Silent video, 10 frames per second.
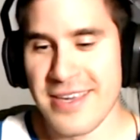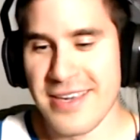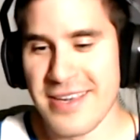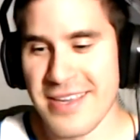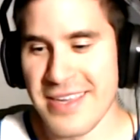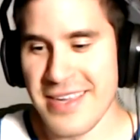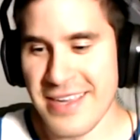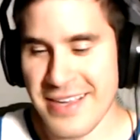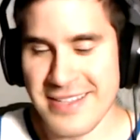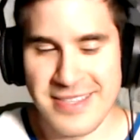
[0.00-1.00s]
He
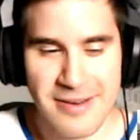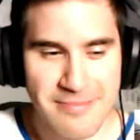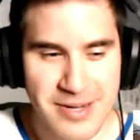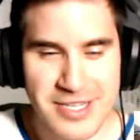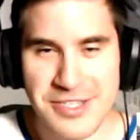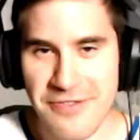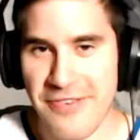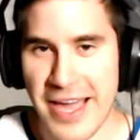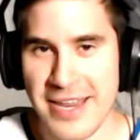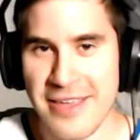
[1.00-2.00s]
eats a bunch of
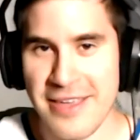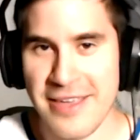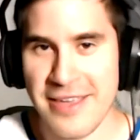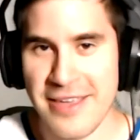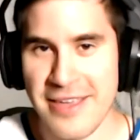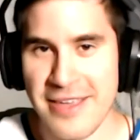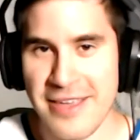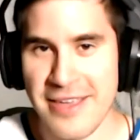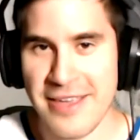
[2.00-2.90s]
fatty foods.